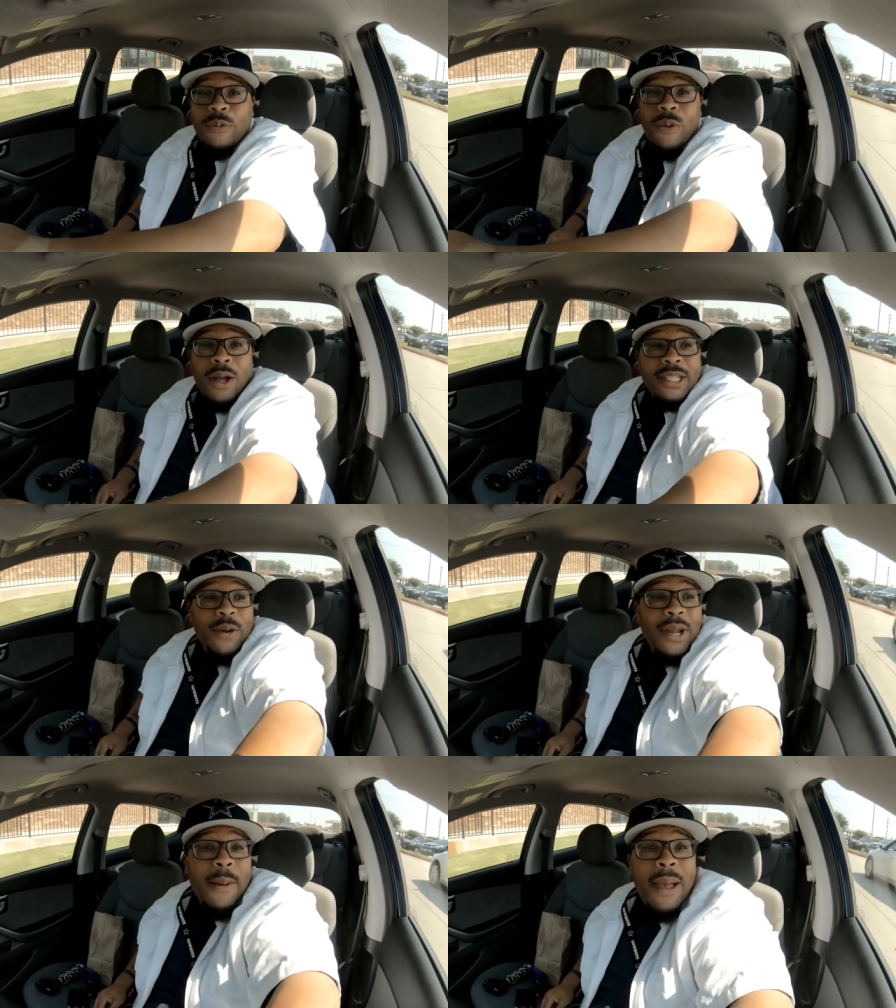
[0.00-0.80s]
walked
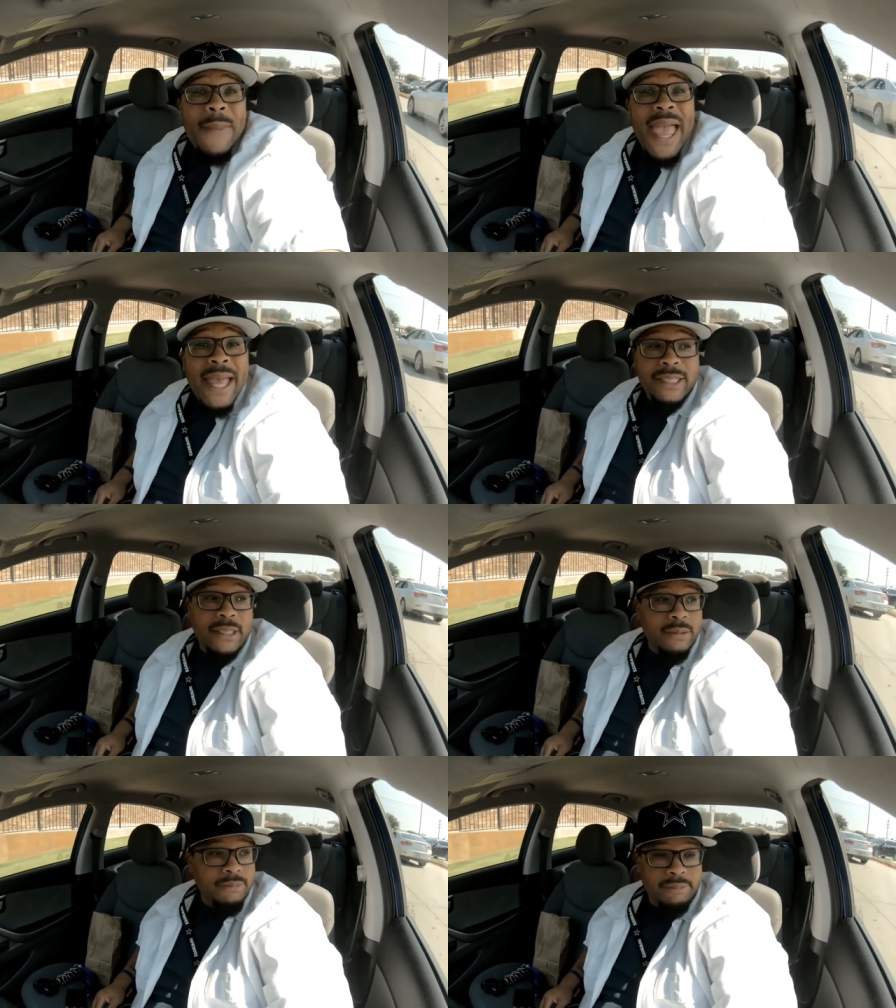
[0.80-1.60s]
in without my
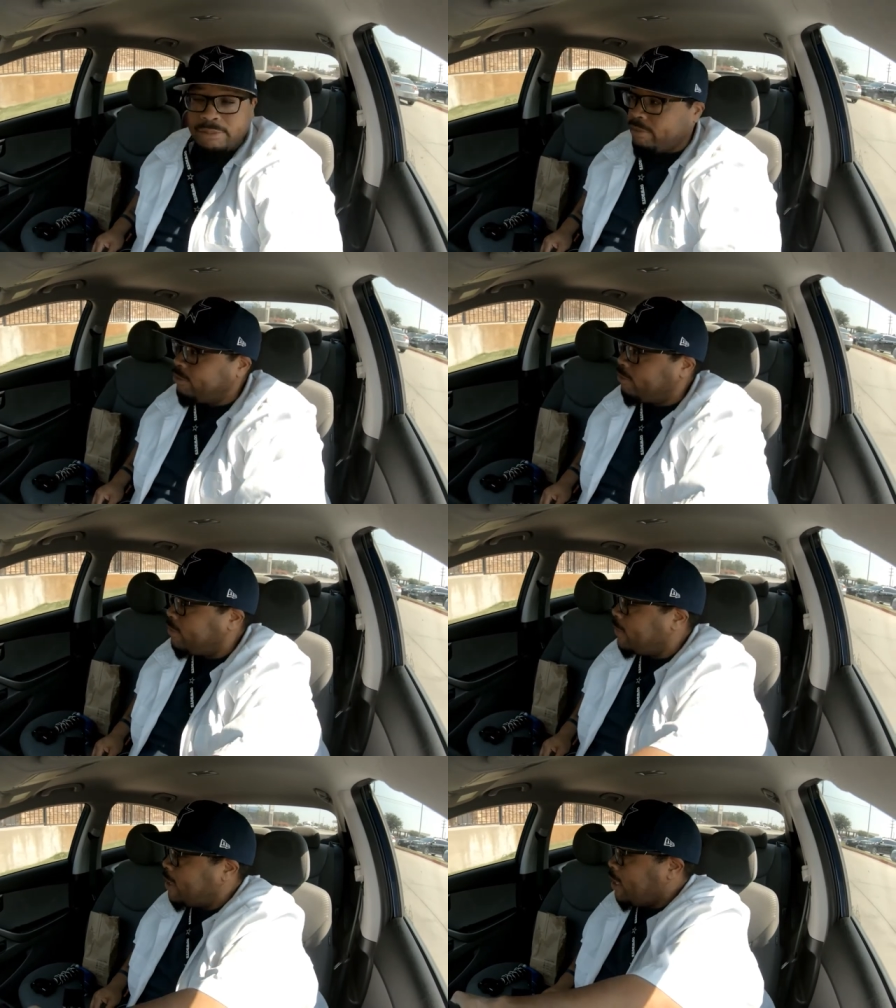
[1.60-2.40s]
mask.
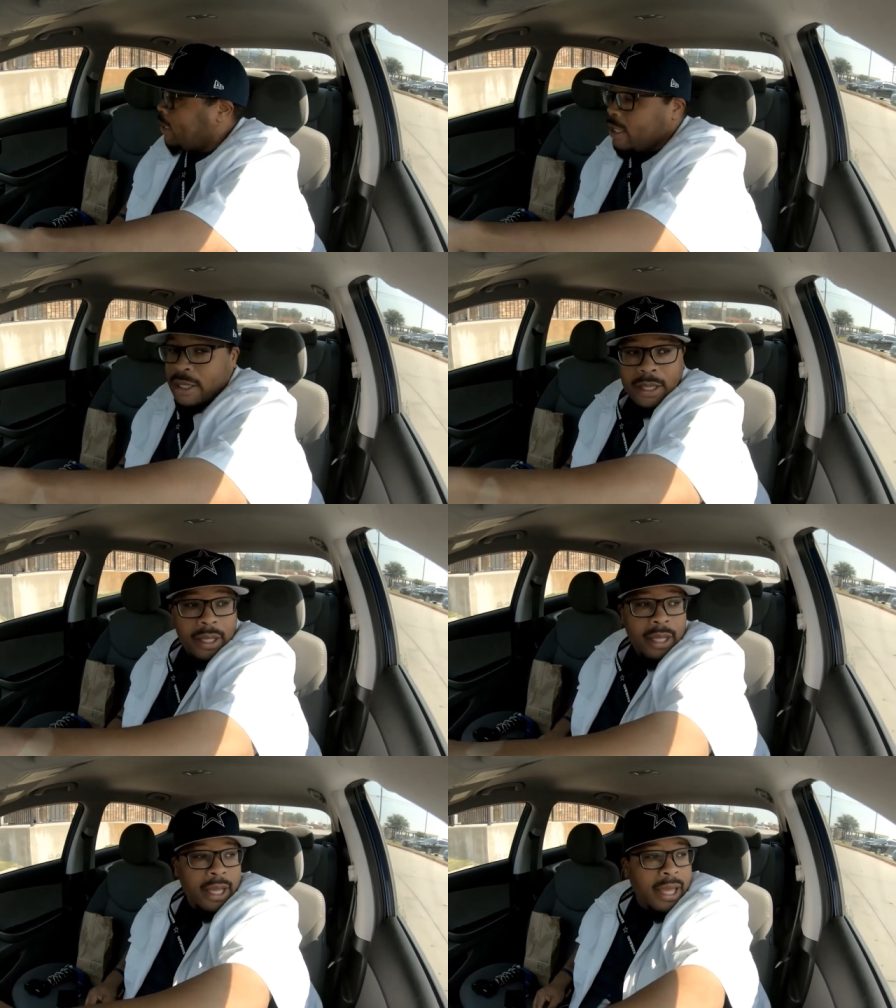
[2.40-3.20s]

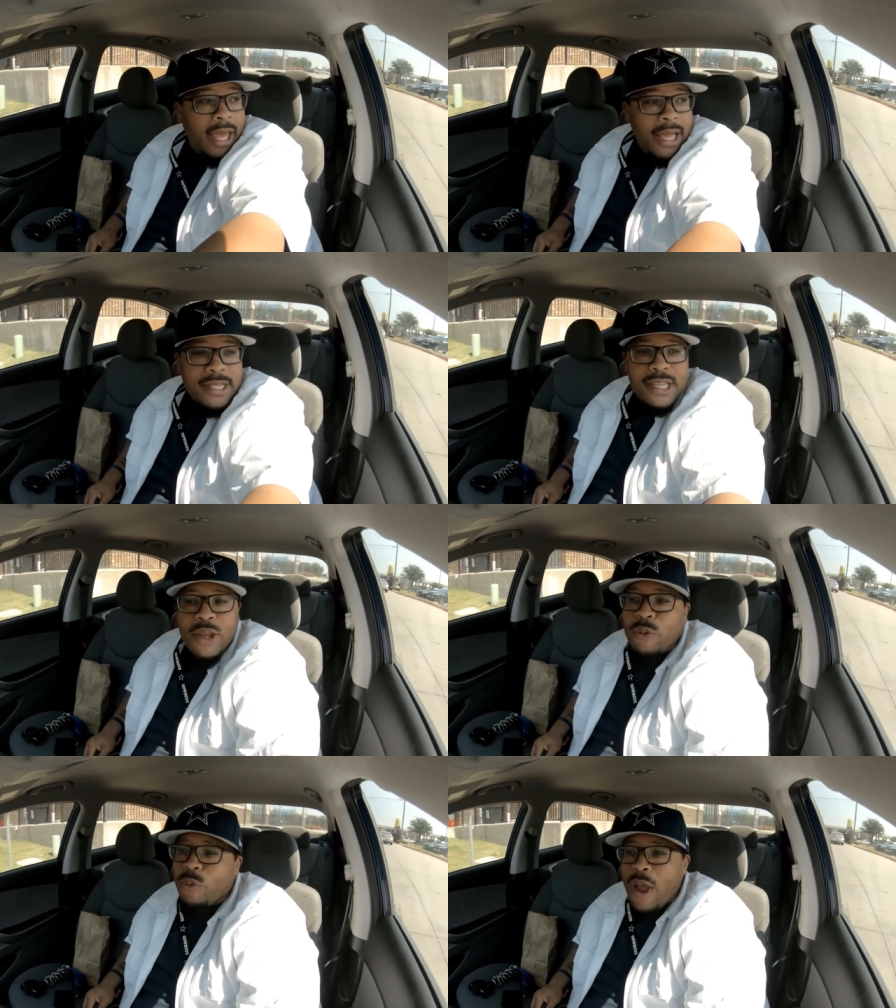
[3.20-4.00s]
And got
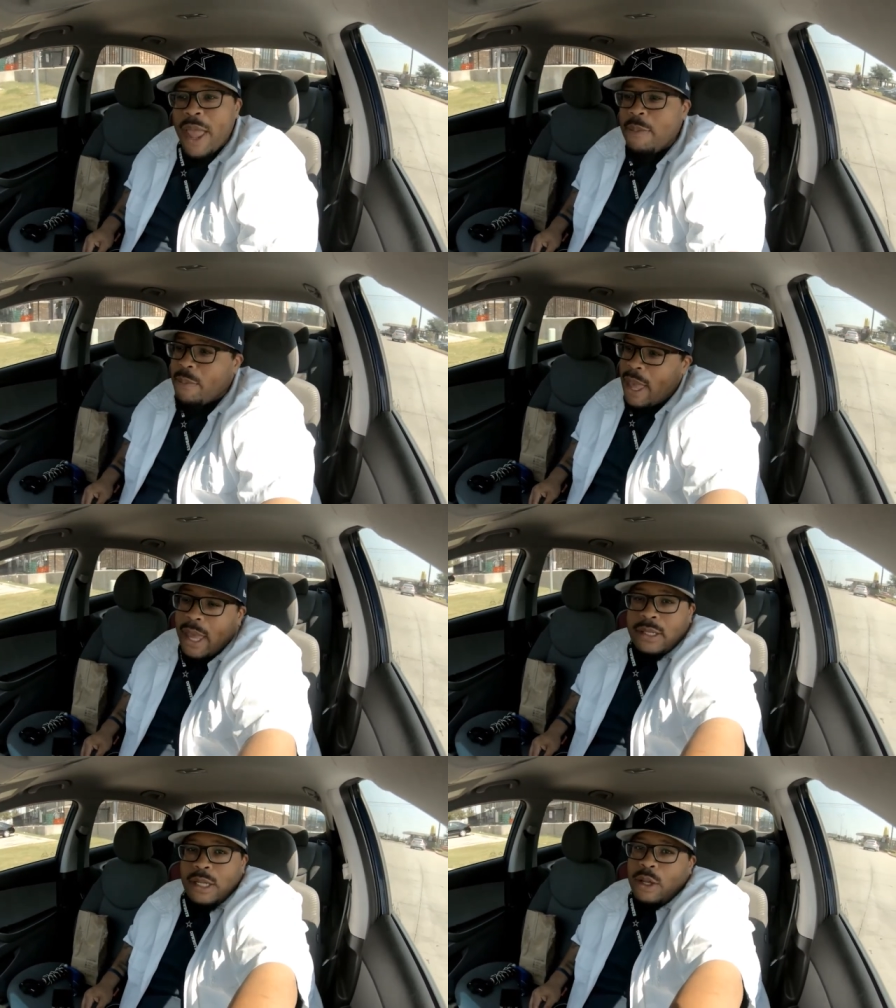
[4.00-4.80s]
sent right
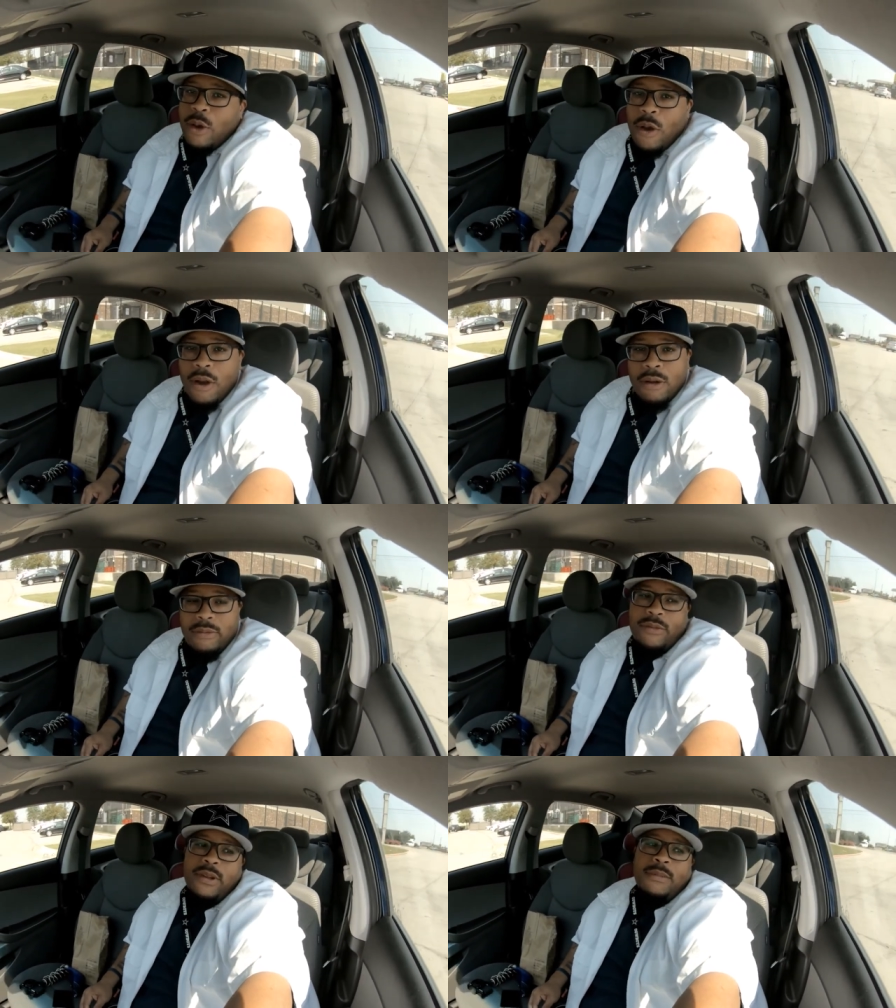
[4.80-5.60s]
back to the car
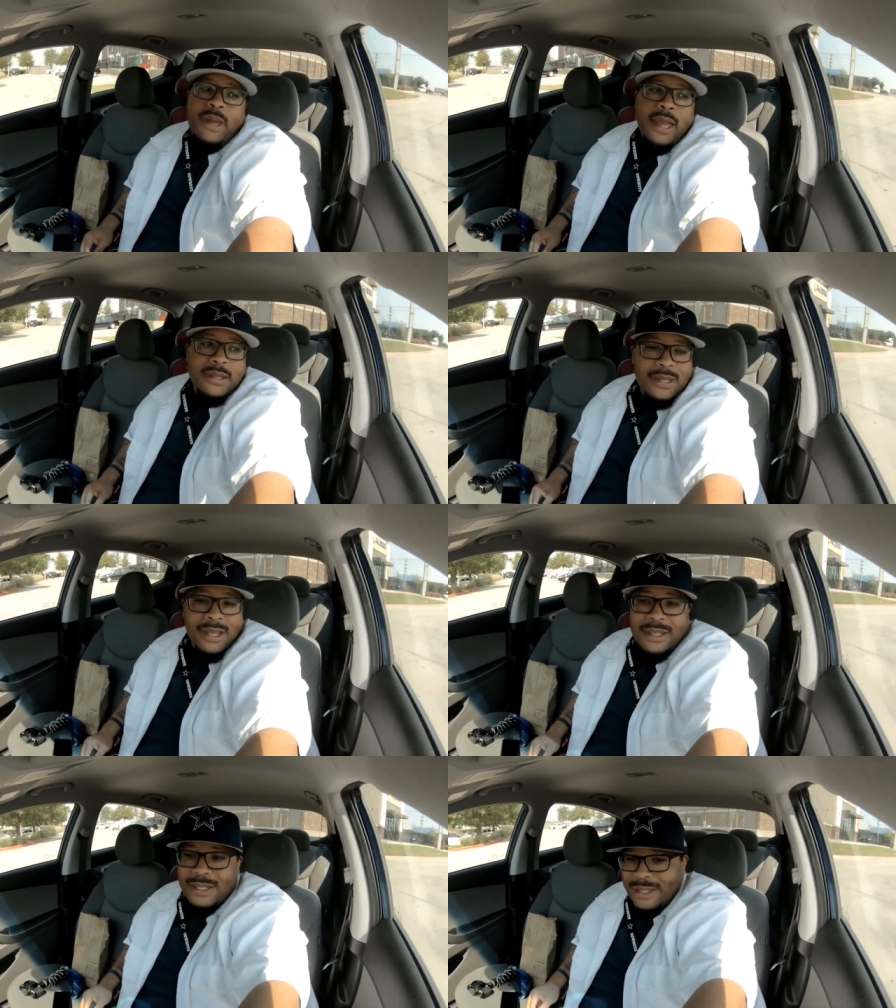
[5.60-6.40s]
for the mask.